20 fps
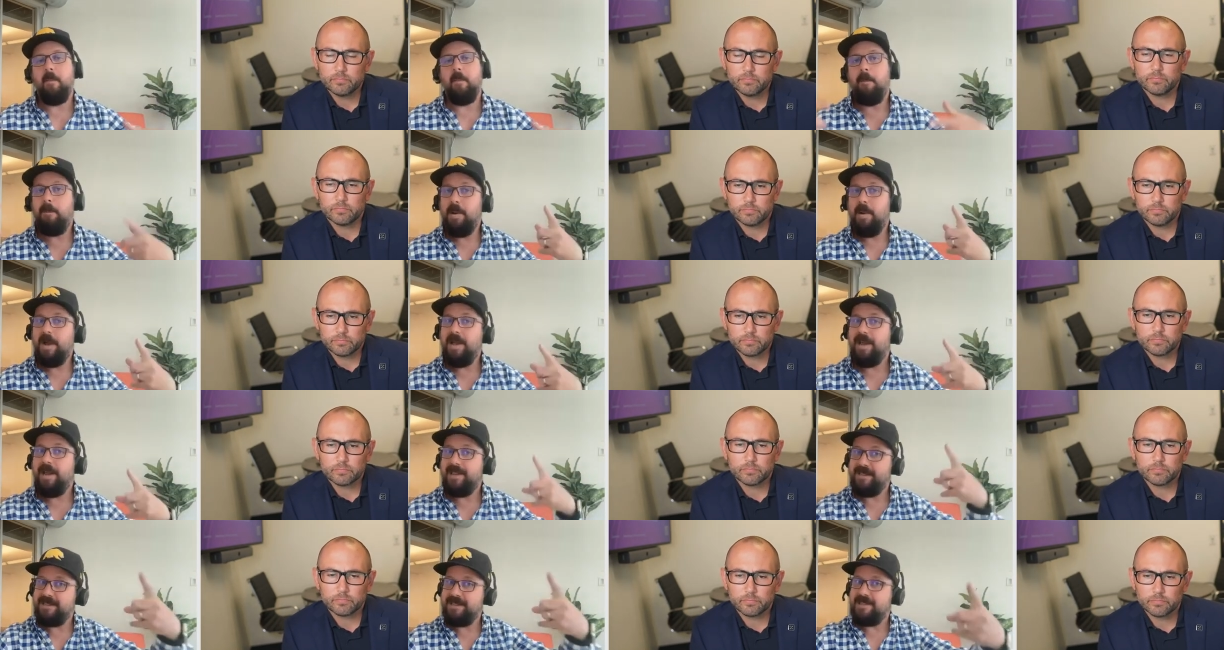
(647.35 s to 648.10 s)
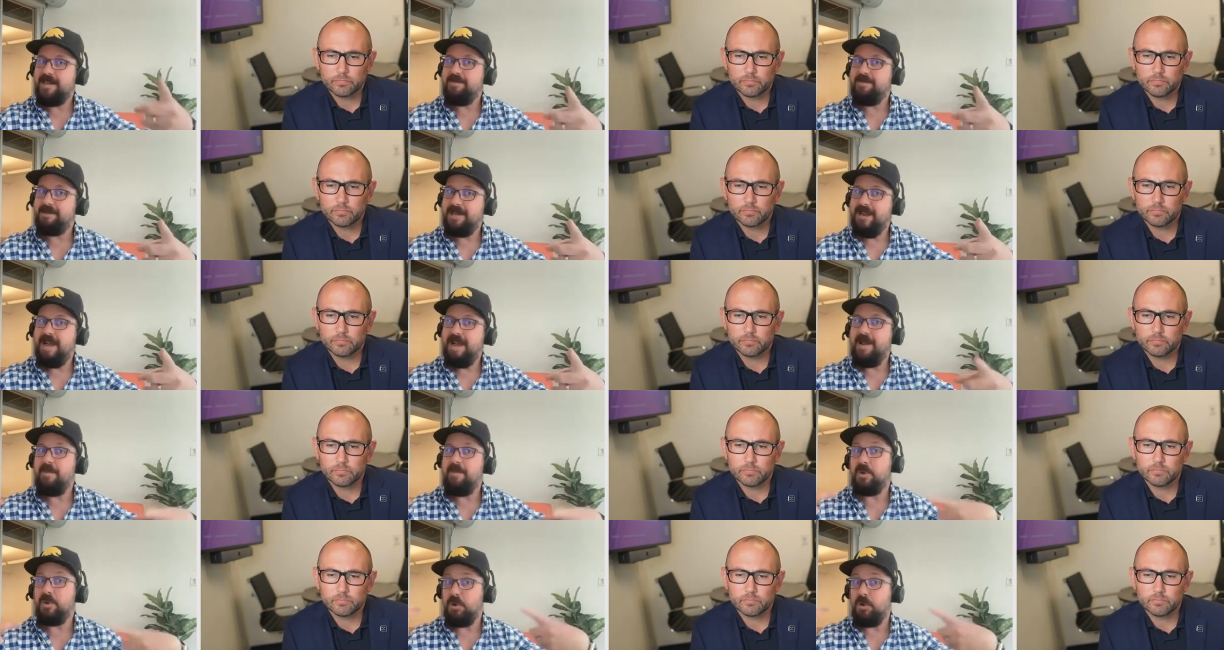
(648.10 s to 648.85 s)
Speaker 1: But at the same time,
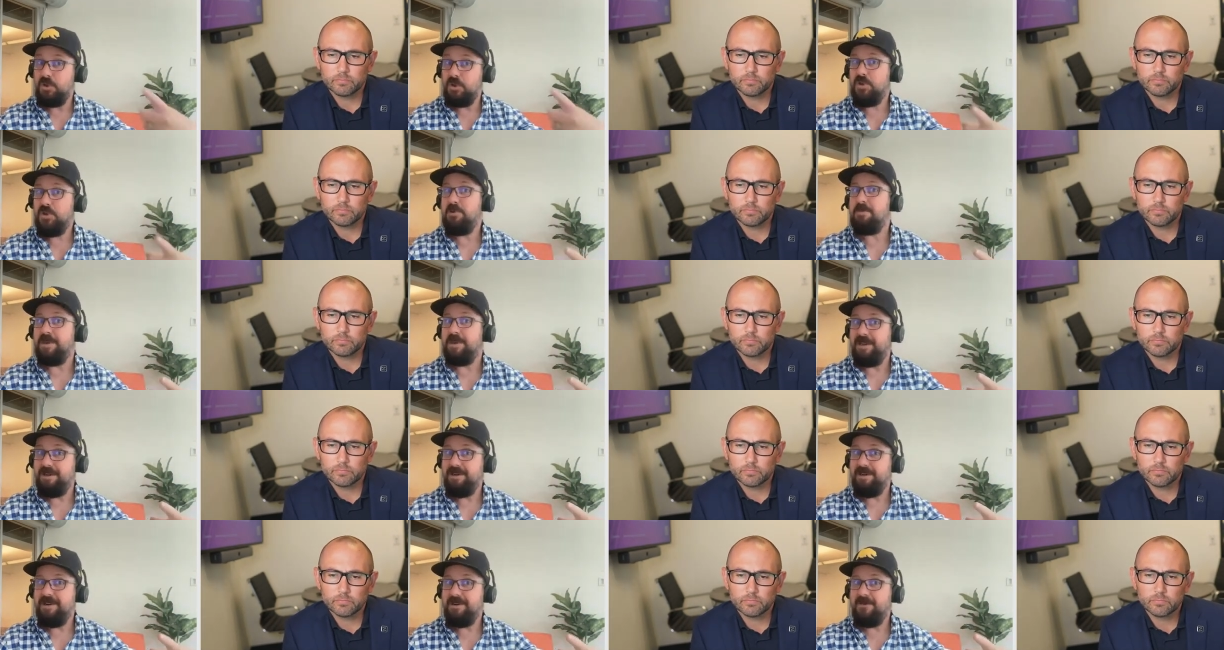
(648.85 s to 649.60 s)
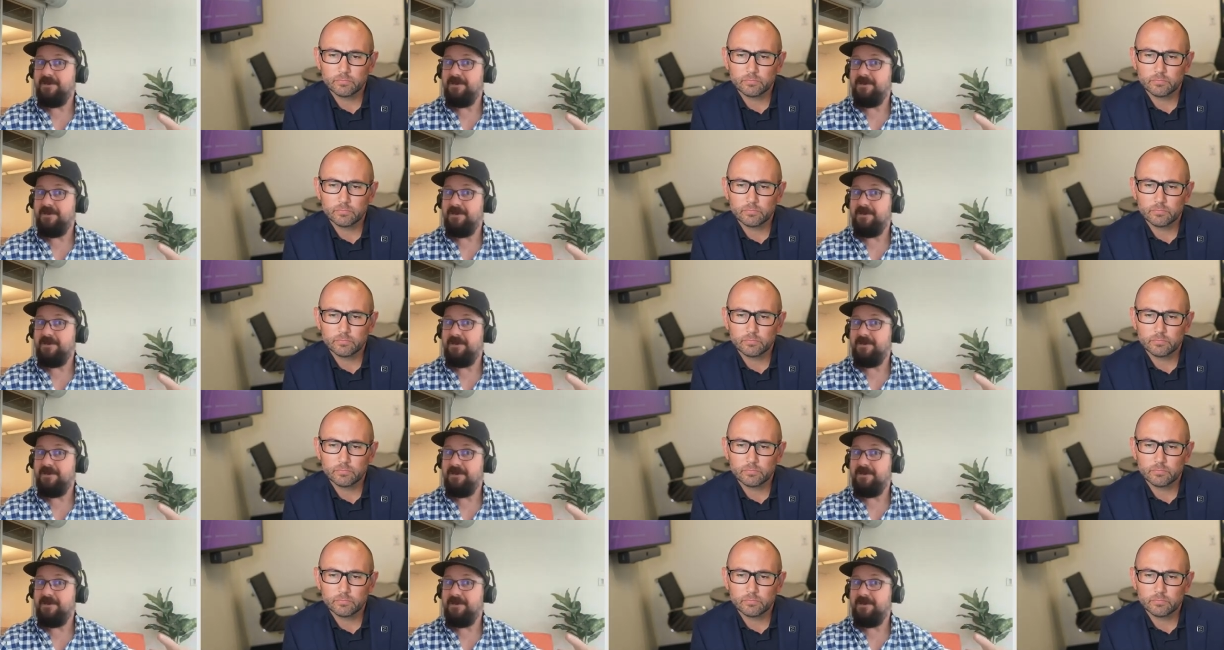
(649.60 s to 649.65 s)
they're human,